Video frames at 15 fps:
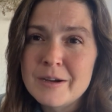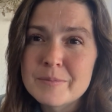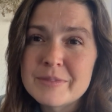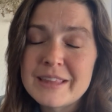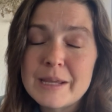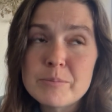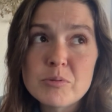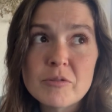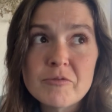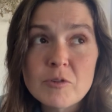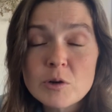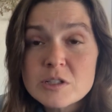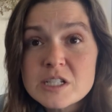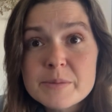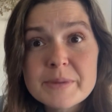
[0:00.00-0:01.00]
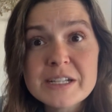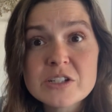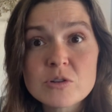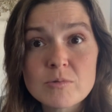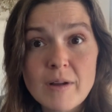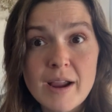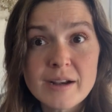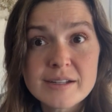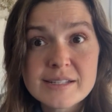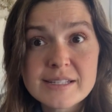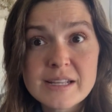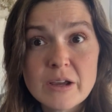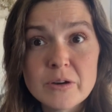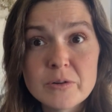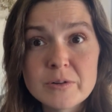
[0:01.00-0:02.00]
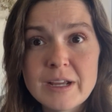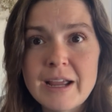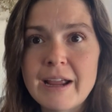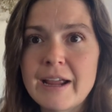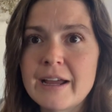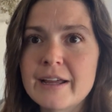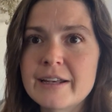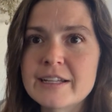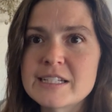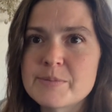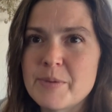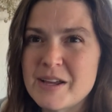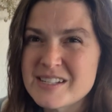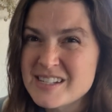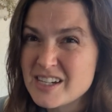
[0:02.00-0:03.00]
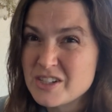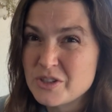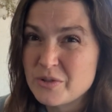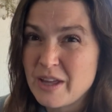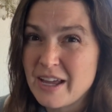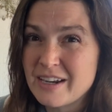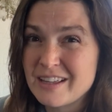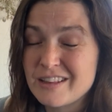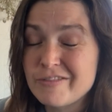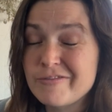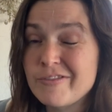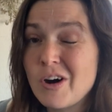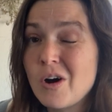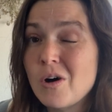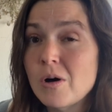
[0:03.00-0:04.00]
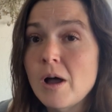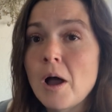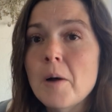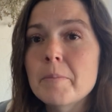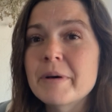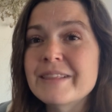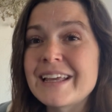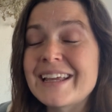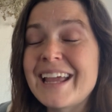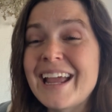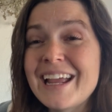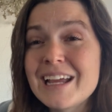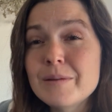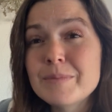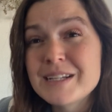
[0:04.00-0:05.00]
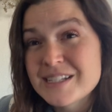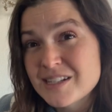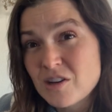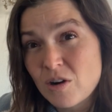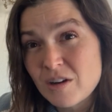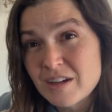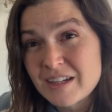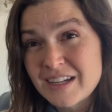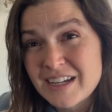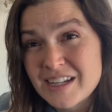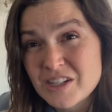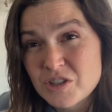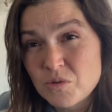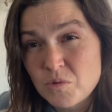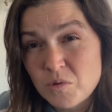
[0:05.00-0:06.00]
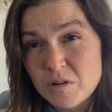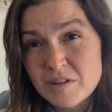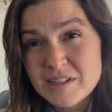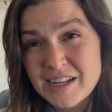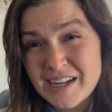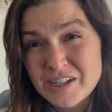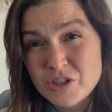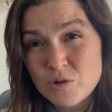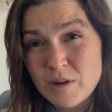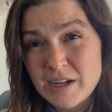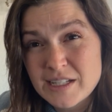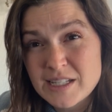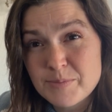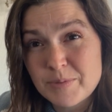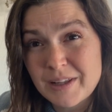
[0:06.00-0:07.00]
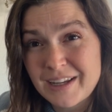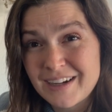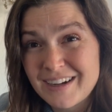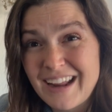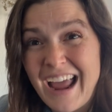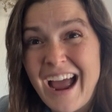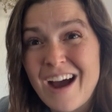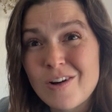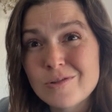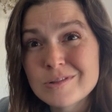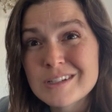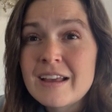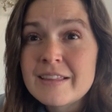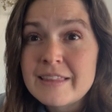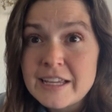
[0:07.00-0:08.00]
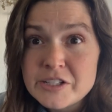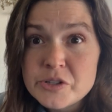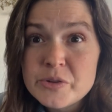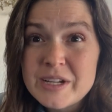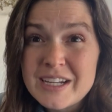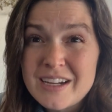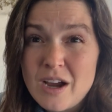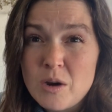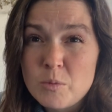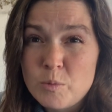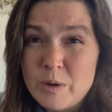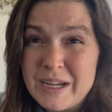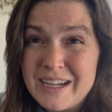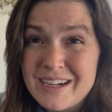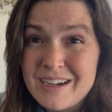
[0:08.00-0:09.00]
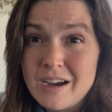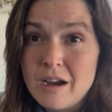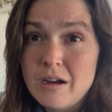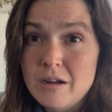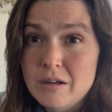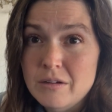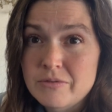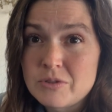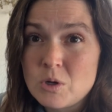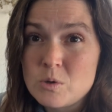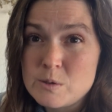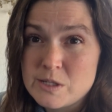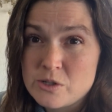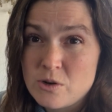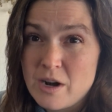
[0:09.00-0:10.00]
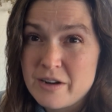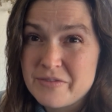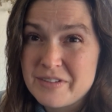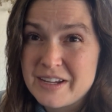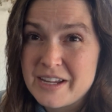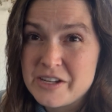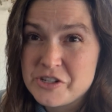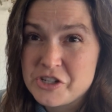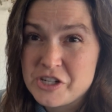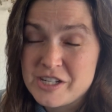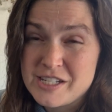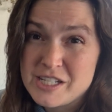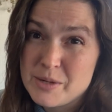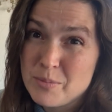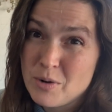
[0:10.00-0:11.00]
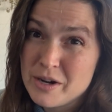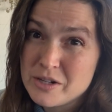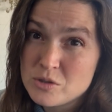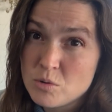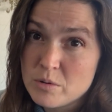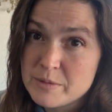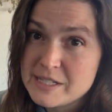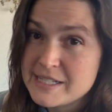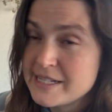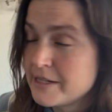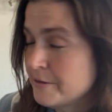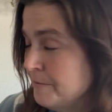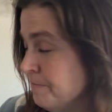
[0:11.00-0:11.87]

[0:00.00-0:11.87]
They prefer to be direct sown, and it's best to do that in the fall, but they can be started indoors and transplanted out. They do need a week of cold stratification to break dormancy.